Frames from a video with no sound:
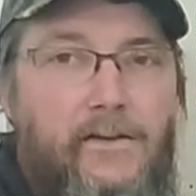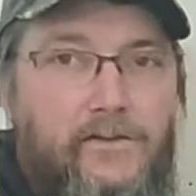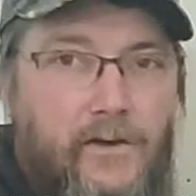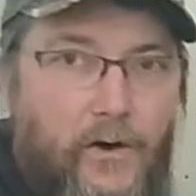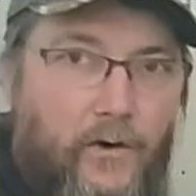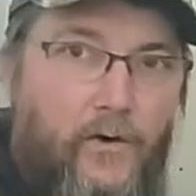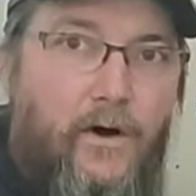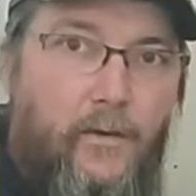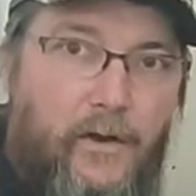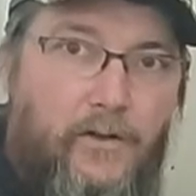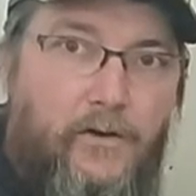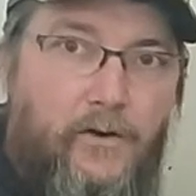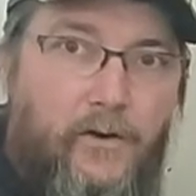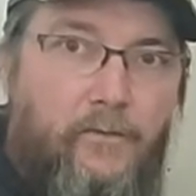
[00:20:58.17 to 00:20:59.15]
So I
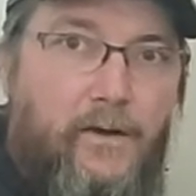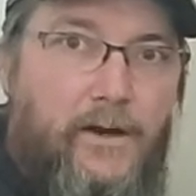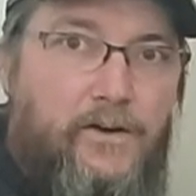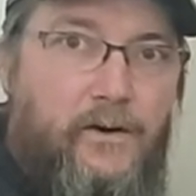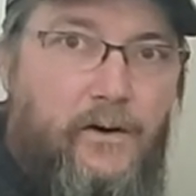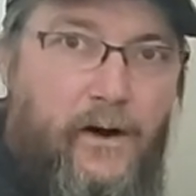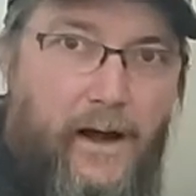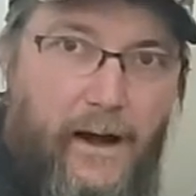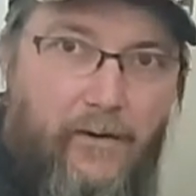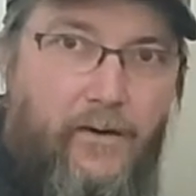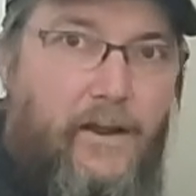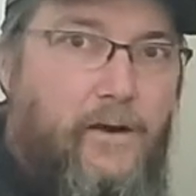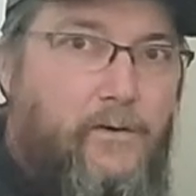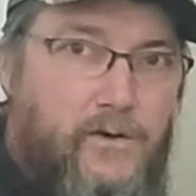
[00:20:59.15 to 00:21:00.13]
went through and made sure
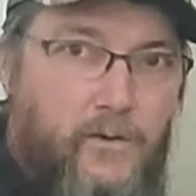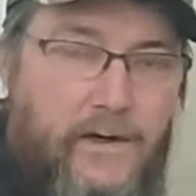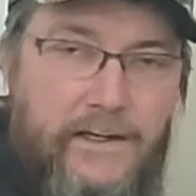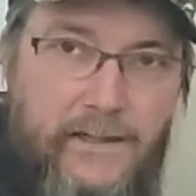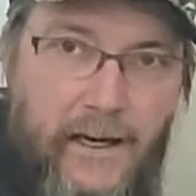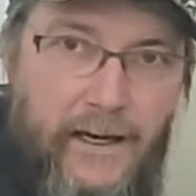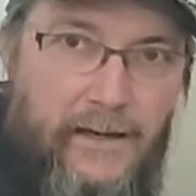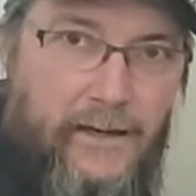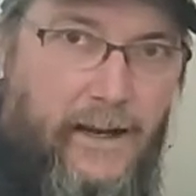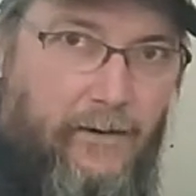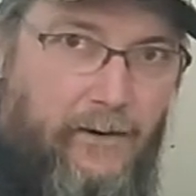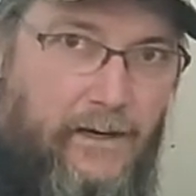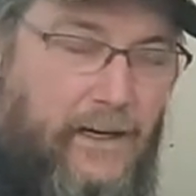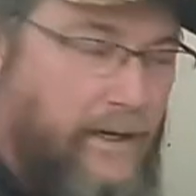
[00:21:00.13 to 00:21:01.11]
everything was retightened
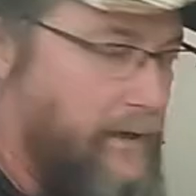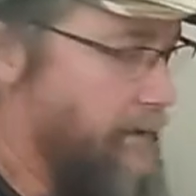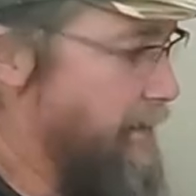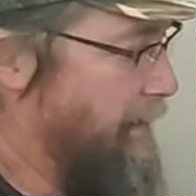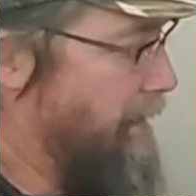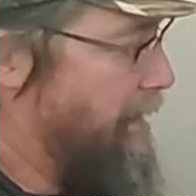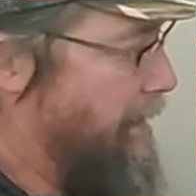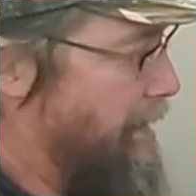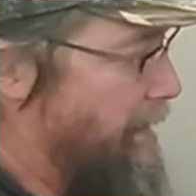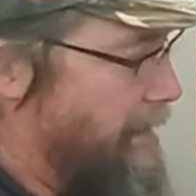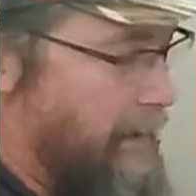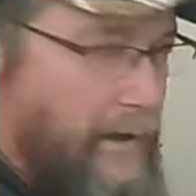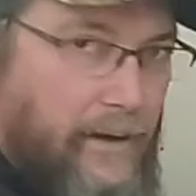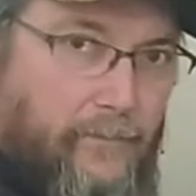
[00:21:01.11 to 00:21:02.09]
down again,
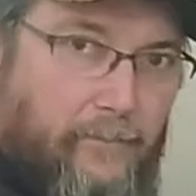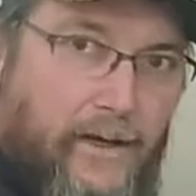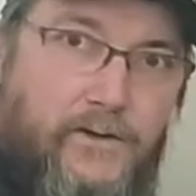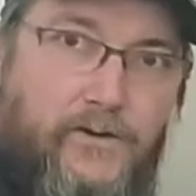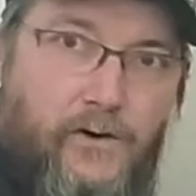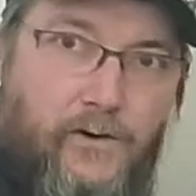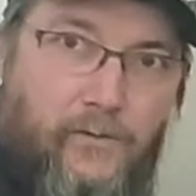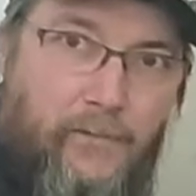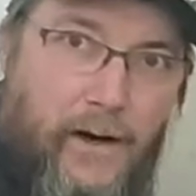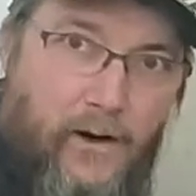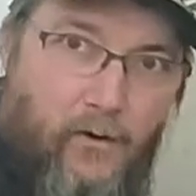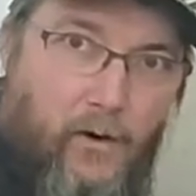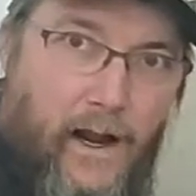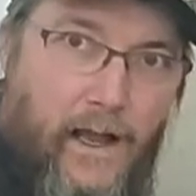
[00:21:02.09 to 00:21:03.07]
make sure my
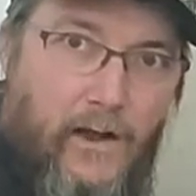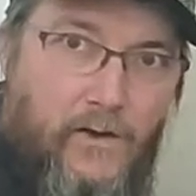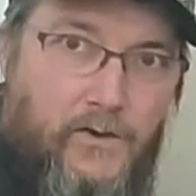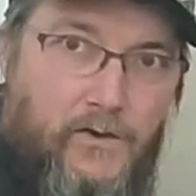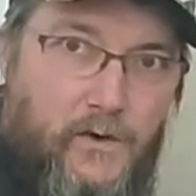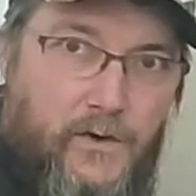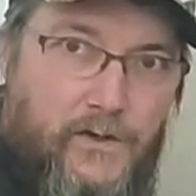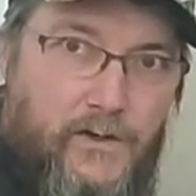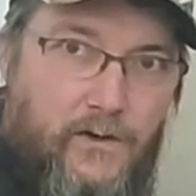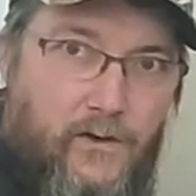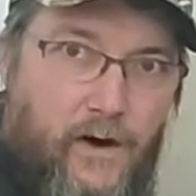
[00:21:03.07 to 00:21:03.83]
grounds were still